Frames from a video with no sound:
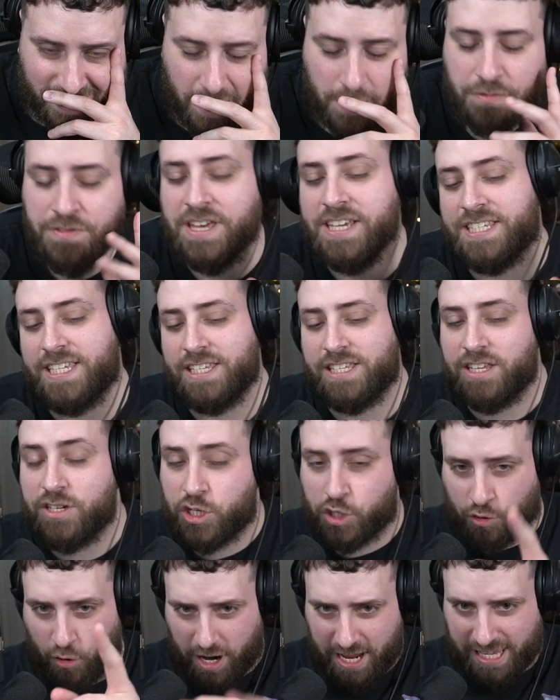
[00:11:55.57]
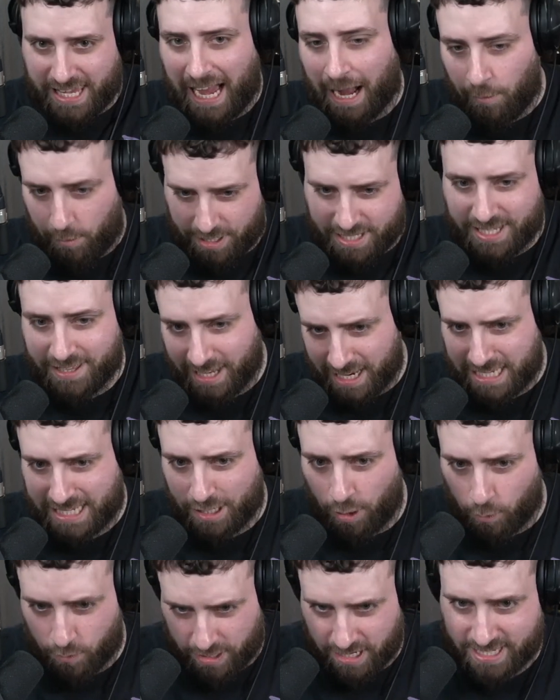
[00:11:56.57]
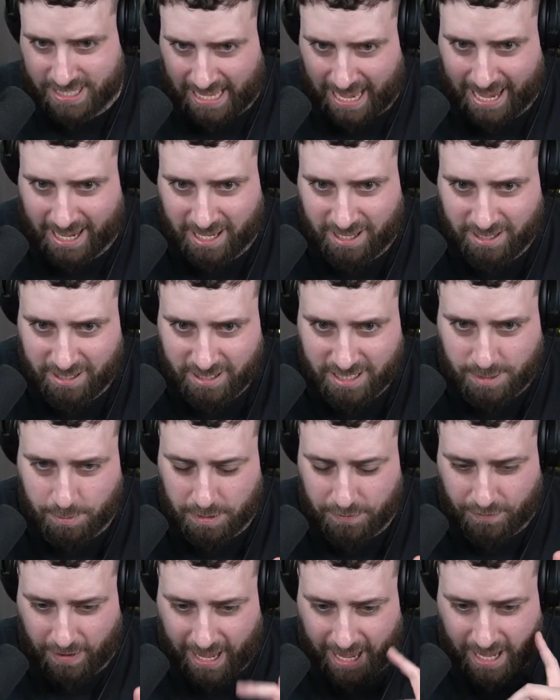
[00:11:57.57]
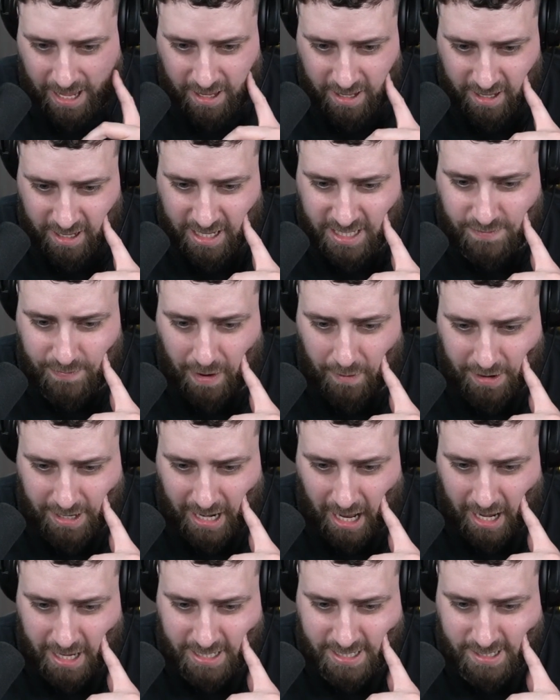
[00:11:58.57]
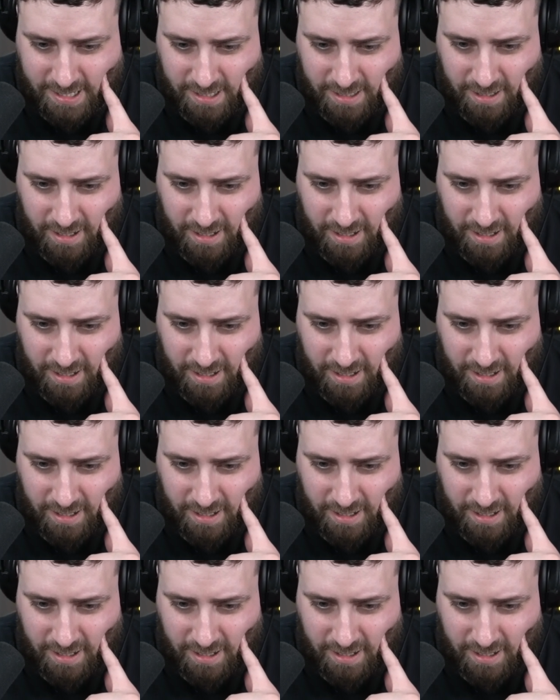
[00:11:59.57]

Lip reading: This is the straight counter to this, though, this deck, to be fair. It's very nice.